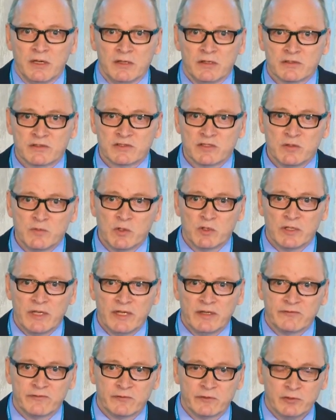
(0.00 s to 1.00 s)

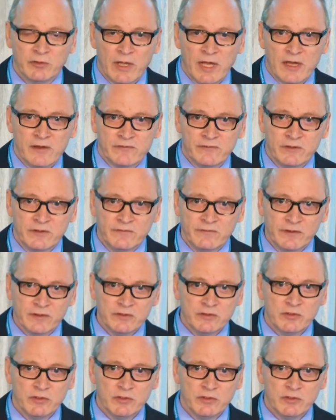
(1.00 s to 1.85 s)
stimulate, for you have different